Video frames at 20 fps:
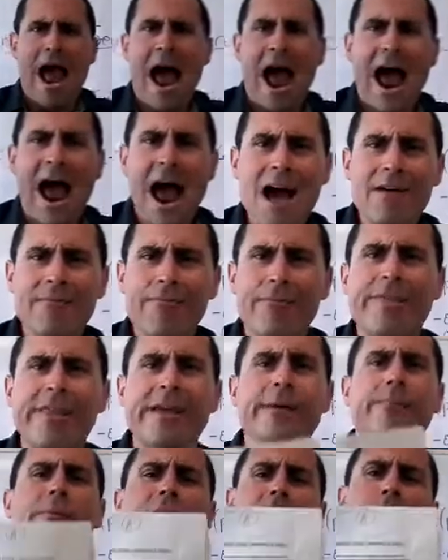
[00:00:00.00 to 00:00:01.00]
Have
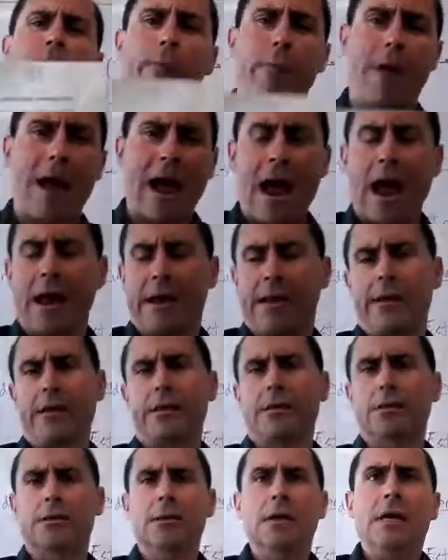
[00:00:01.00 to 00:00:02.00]
them
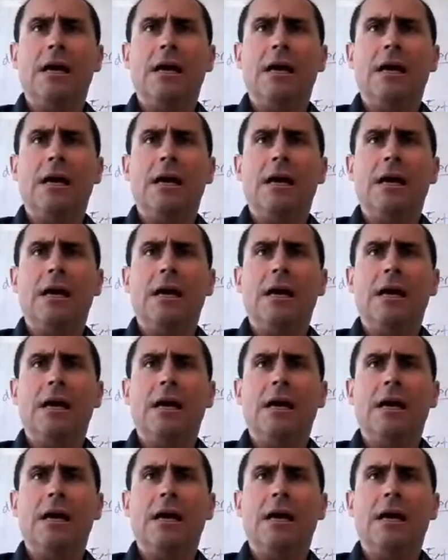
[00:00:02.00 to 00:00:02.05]
write.